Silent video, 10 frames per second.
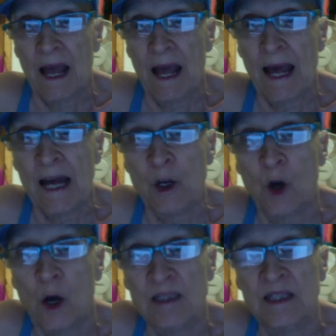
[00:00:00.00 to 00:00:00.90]
and
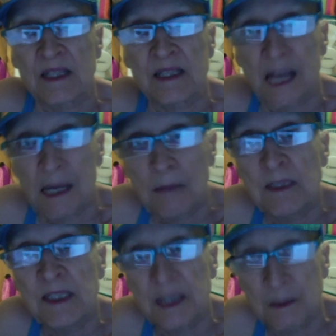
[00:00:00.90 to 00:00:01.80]
cause the same
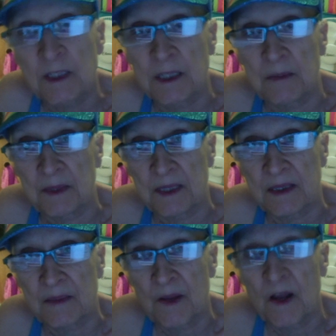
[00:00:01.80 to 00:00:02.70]

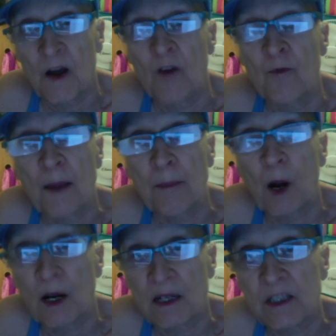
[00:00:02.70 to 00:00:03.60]
symptoms of my
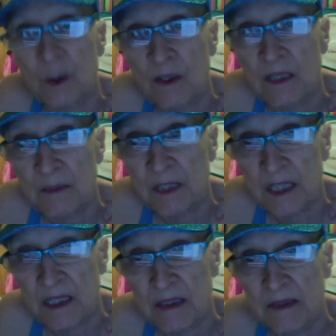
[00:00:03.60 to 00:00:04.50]
Parkinsonism
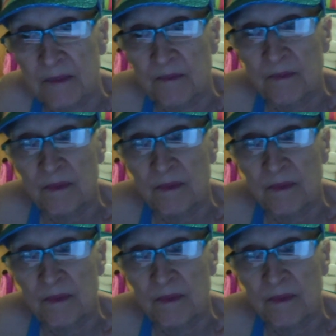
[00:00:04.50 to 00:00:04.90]
disease.